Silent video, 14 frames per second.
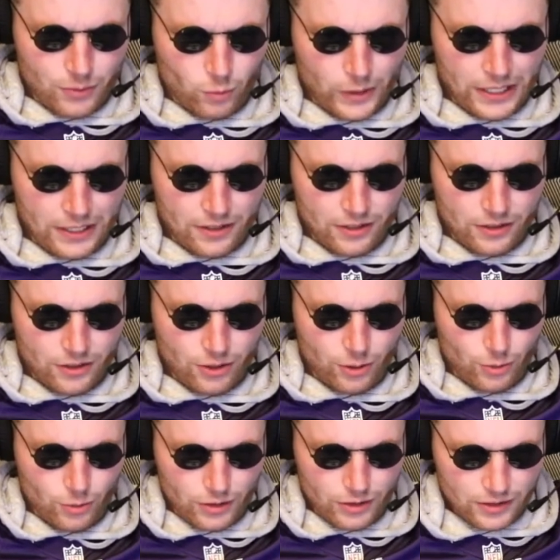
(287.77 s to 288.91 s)
Went
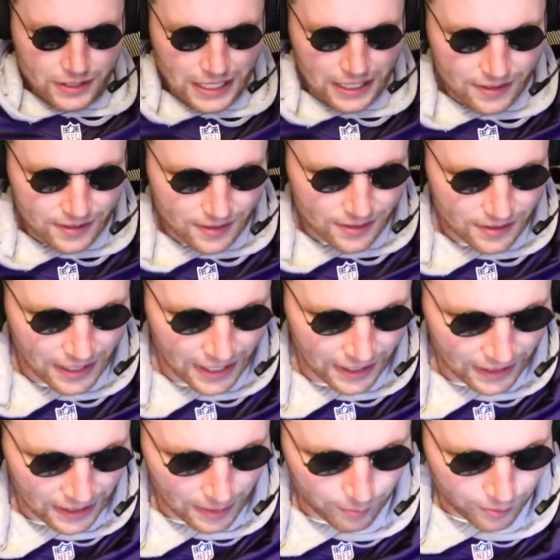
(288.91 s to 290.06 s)
to Texas
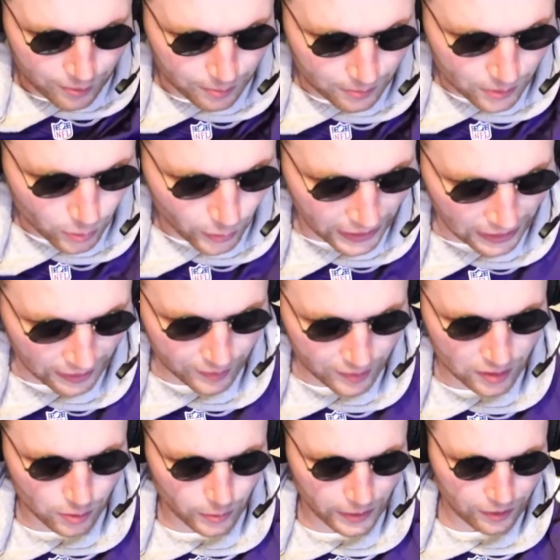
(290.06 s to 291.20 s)
A&M from 2011
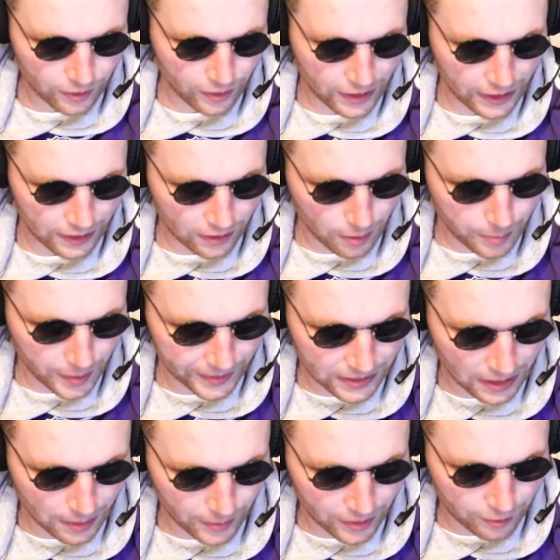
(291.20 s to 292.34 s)
to 2013, got picked
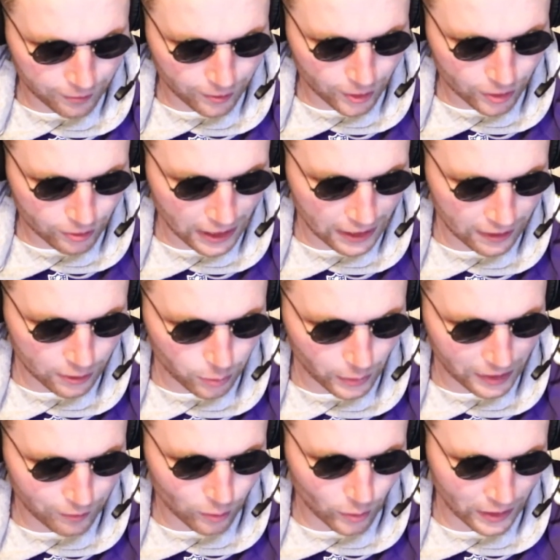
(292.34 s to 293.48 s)
up in the first round of the
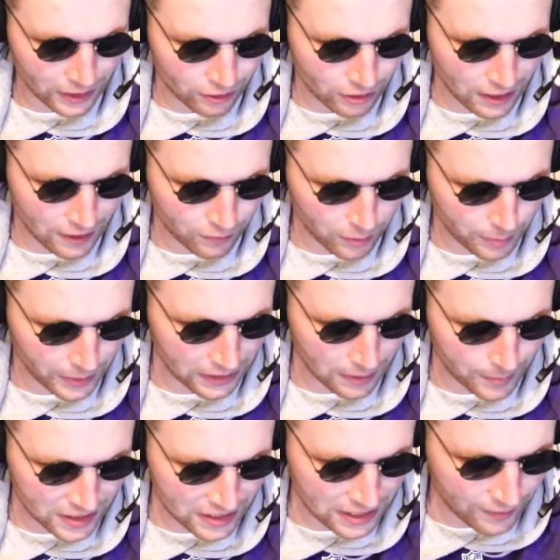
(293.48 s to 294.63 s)
2014 draft with pick
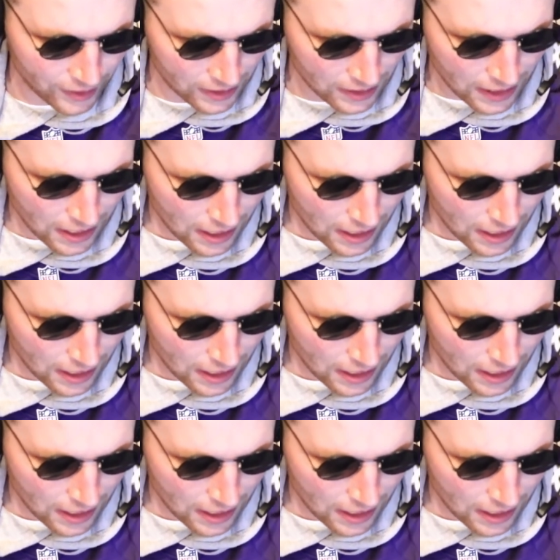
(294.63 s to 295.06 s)
number 7.